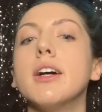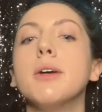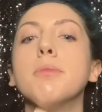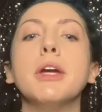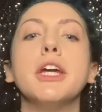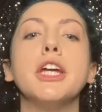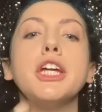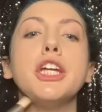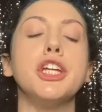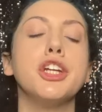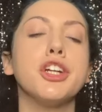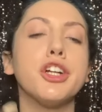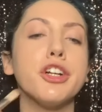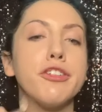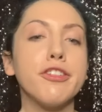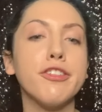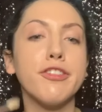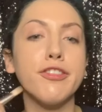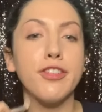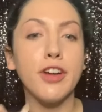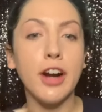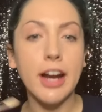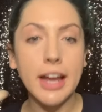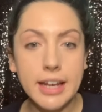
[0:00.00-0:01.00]
Your
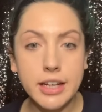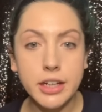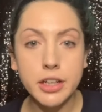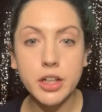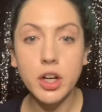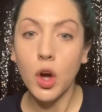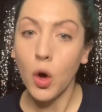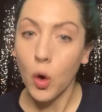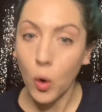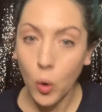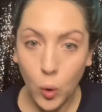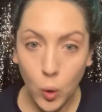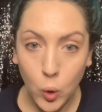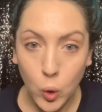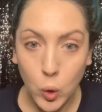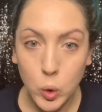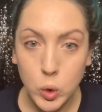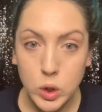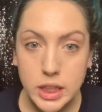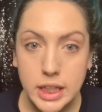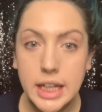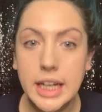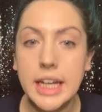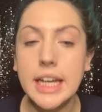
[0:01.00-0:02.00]
friend
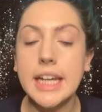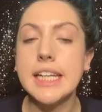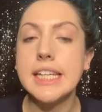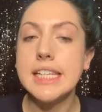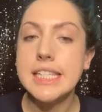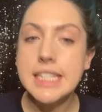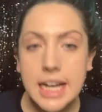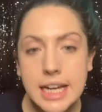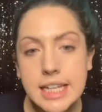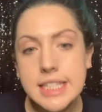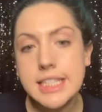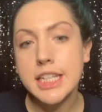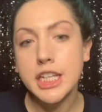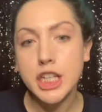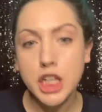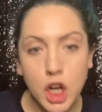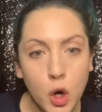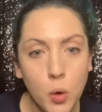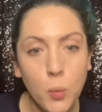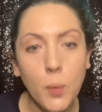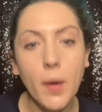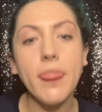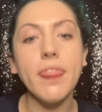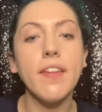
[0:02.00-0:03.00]
Nicole doesn't know
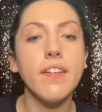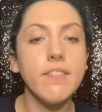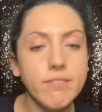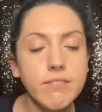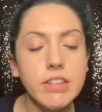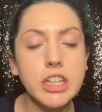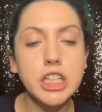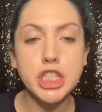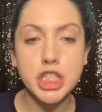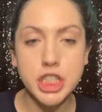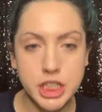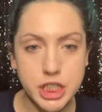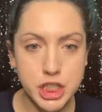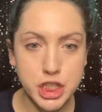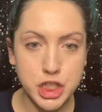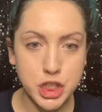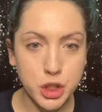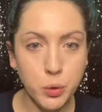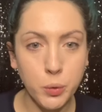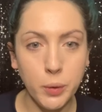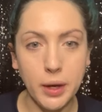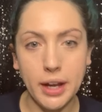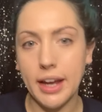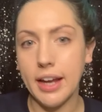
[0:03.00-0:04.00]
what she's
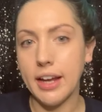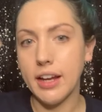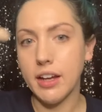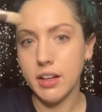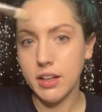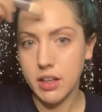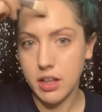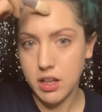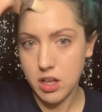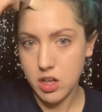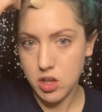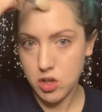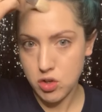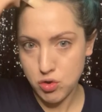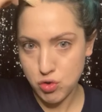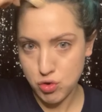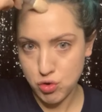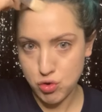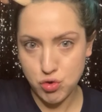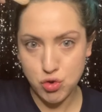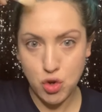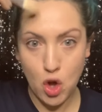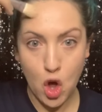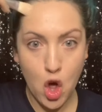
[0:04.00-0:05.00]
doing.
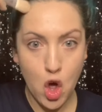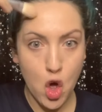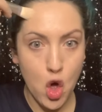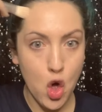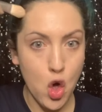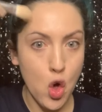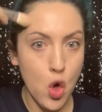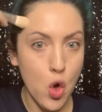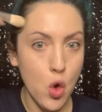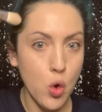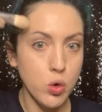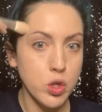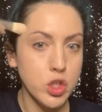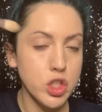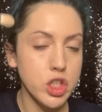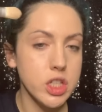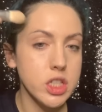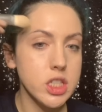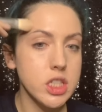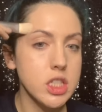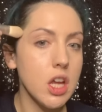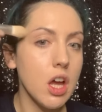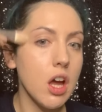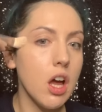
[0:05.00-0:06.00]
So
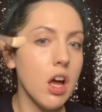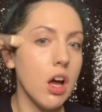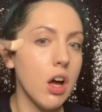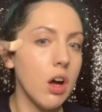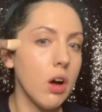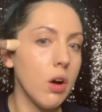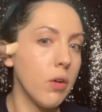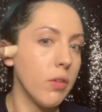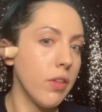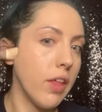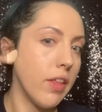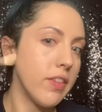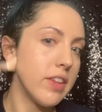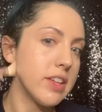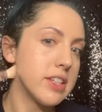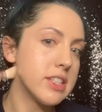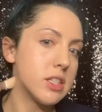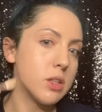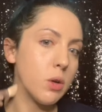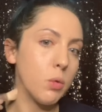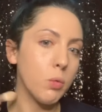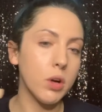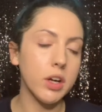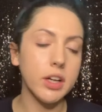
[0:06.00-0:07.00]
just know that this is
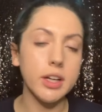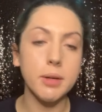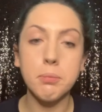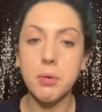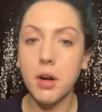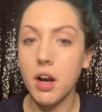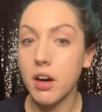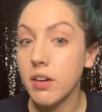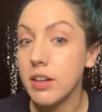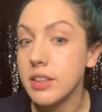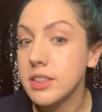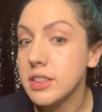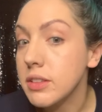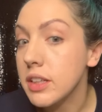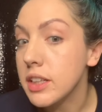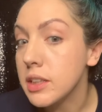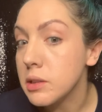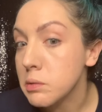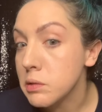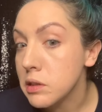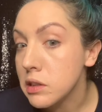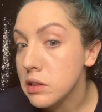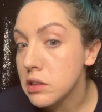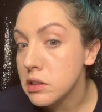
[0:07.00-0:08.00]
a work in progress. Okay, do
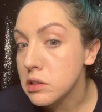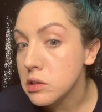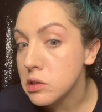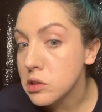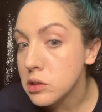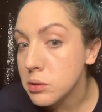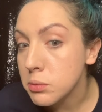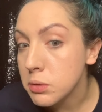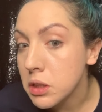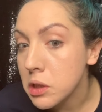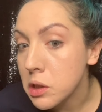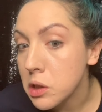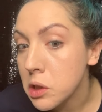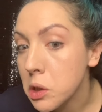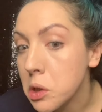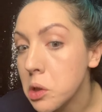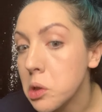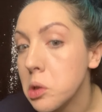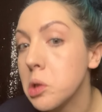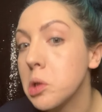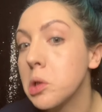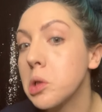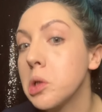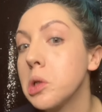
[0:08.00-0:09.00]
we all look the same color?
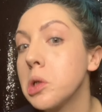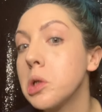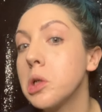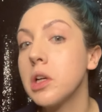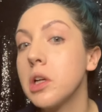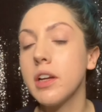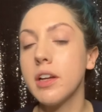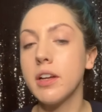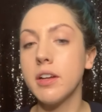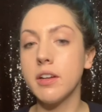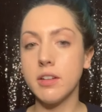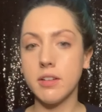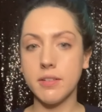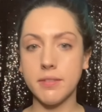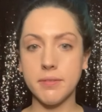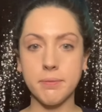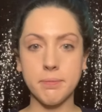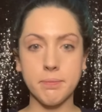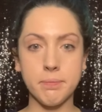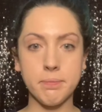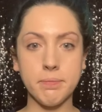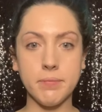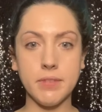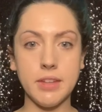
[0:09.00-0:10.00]

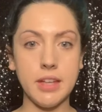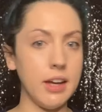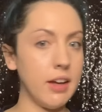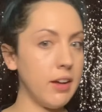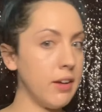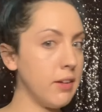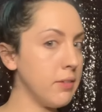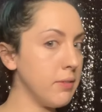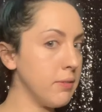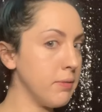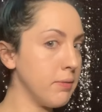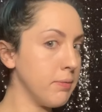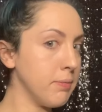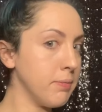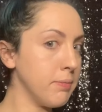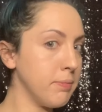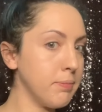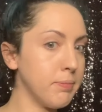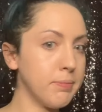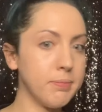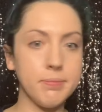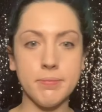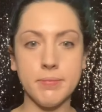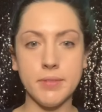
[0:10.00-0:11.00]
Yeah?
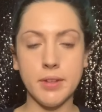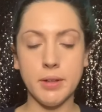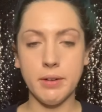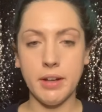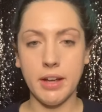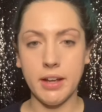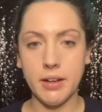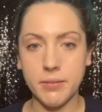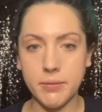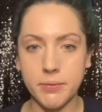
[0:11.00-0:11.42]
Okay.